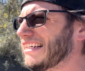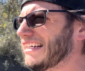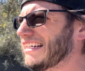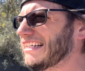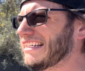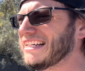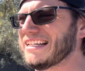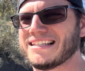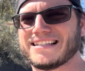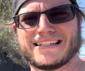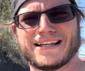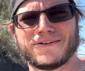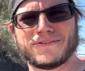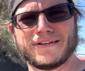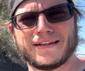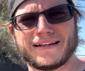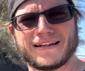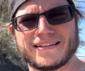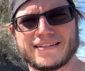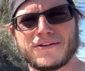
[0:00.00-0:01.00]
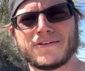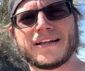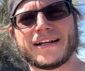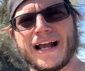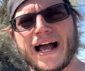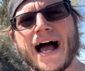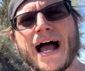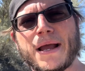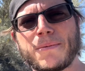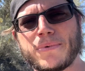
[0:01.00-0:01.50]
It didn't sound like, it sounded like a
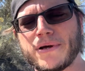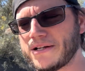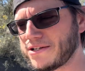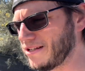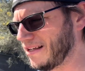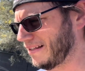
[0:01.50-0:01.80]
high pitch,